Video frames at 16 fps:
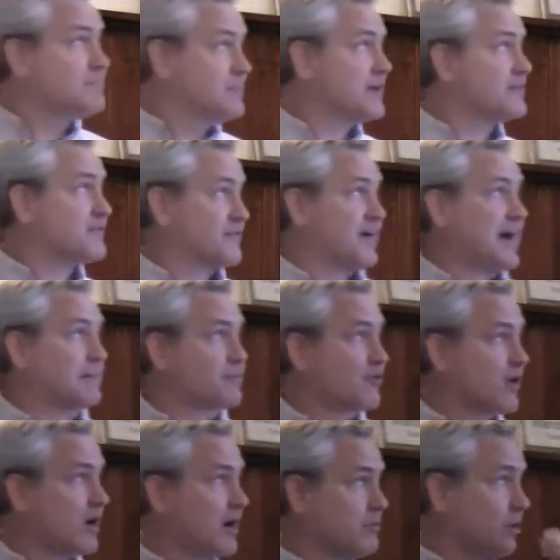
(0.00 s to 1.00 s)
big fat
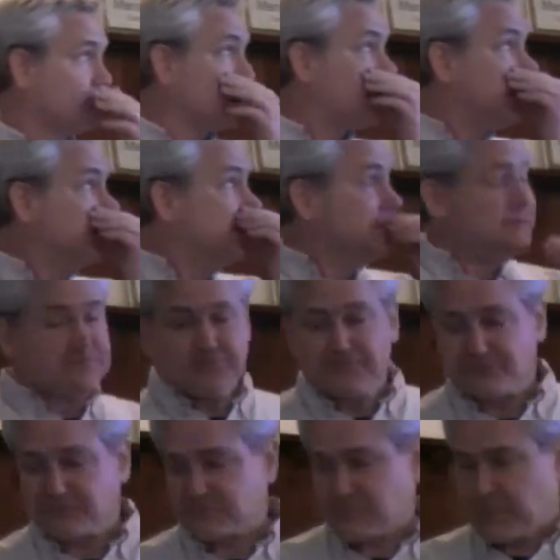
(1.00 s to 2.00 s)
problem.
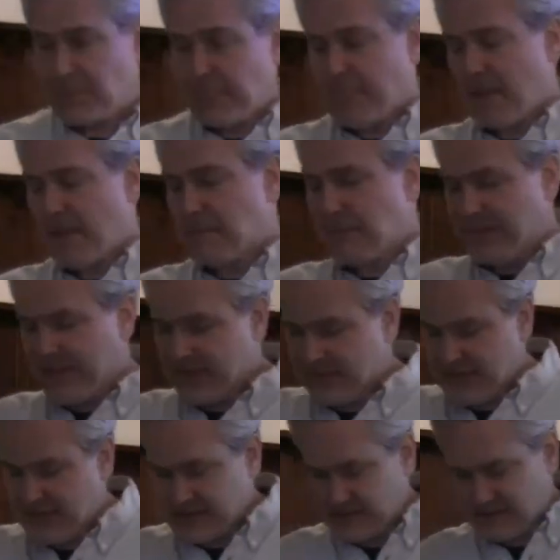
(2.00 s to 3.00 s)
But
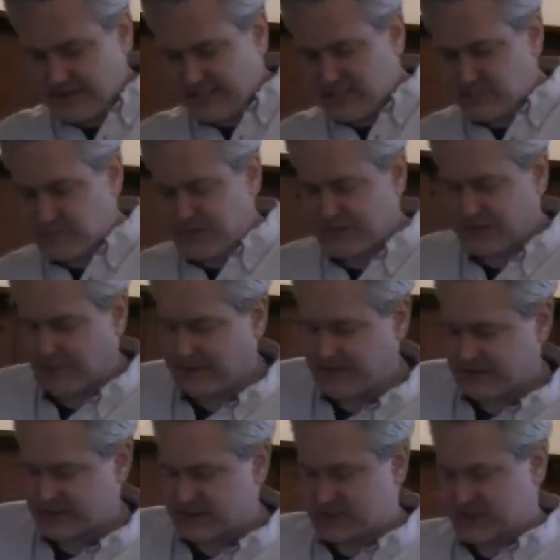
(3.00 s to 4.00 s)
that that leads me, I mean,
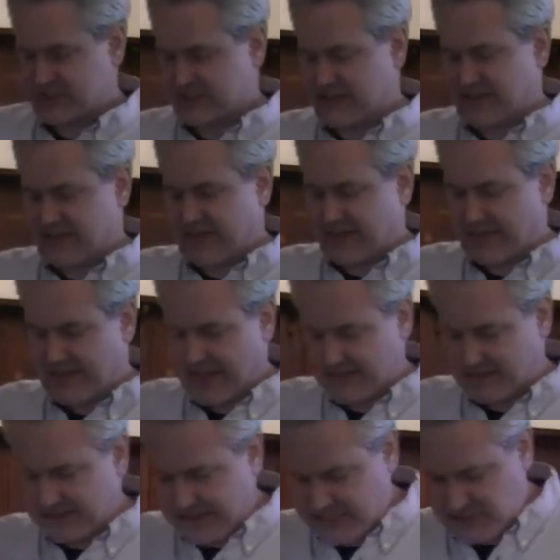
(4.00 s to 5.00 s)
that that,
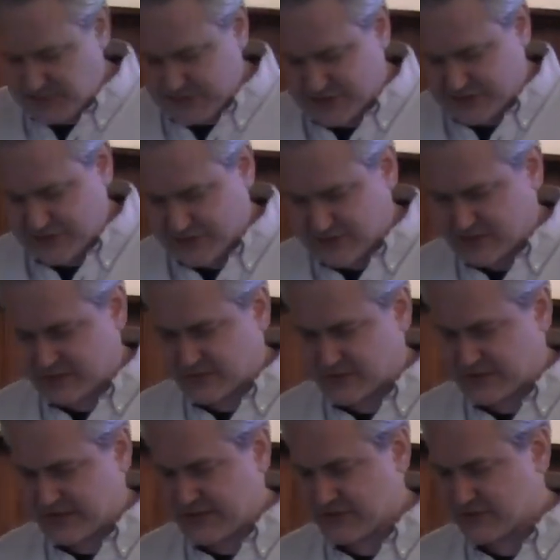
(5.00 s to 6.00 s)
that leads me to a, to
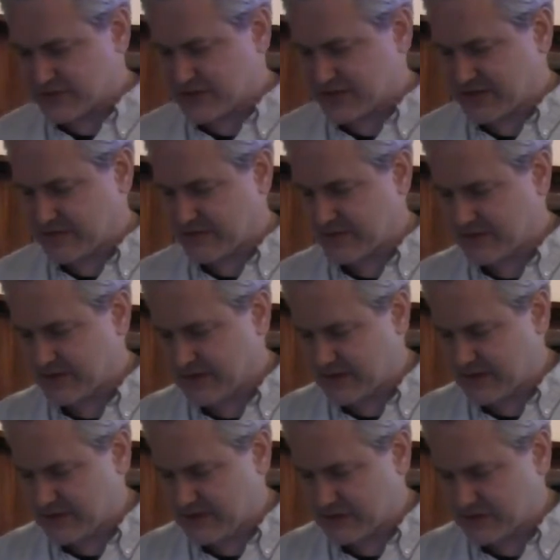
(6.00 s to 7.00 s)
an interesting uh,
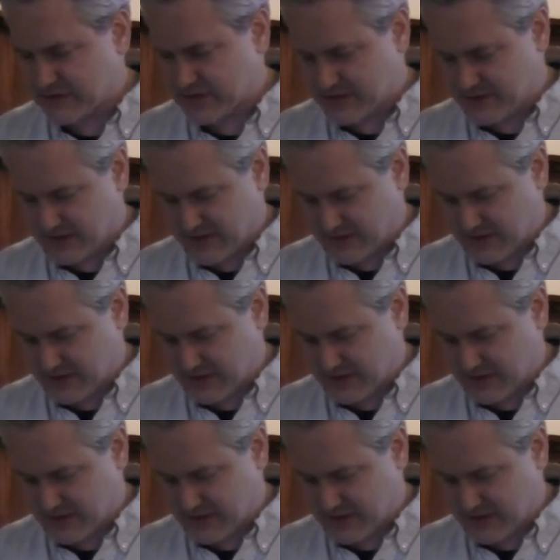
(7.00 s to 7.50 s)
interesting thing. At